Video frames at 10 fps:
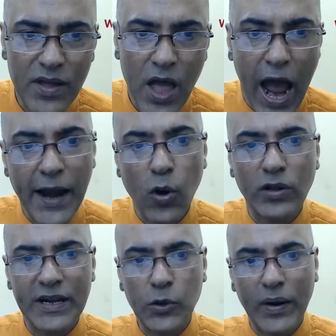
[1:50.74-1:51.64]
And
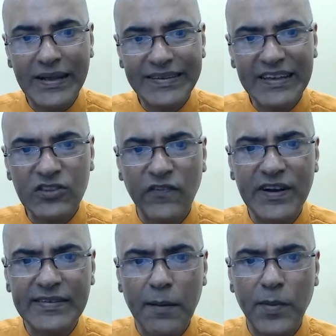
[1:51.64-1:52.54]
on the 26th of
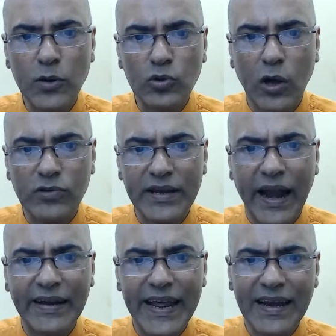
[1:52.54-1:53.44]
December
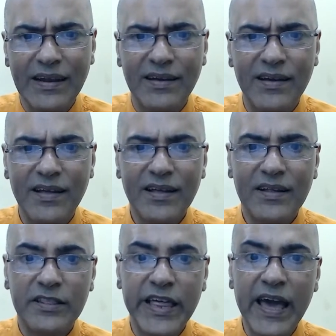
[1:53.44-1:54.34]
2019,
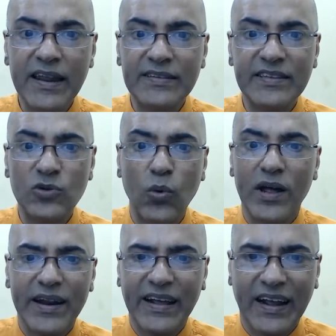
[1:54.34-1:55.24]
there is
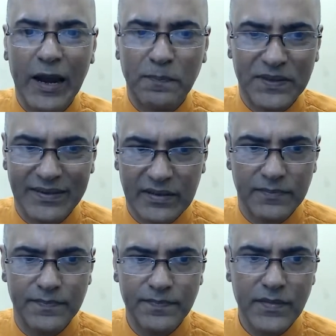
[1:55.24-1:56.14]
solar eclipse.
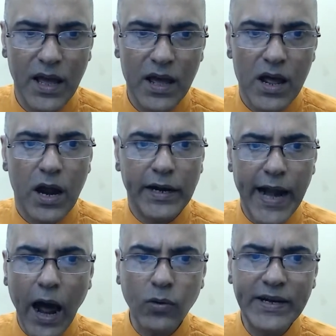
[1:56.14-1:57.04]

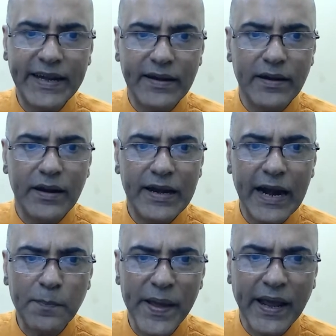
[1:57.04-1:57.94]
Now,
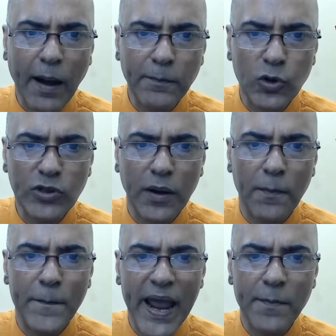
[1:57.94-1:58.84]
let me come to
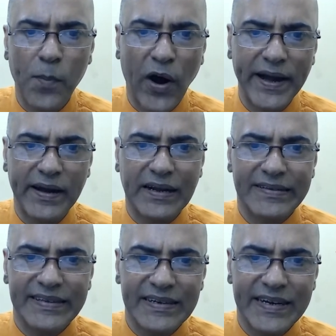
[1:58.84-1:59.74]
the main point
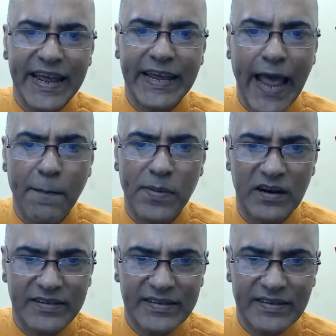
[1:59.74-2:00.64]
concerning
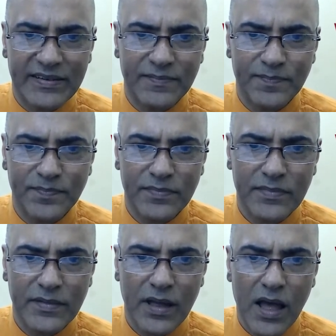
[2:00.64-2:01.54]
gamblers.
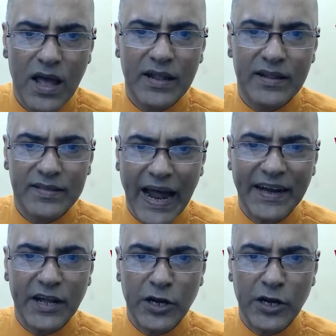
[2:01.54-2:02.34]
That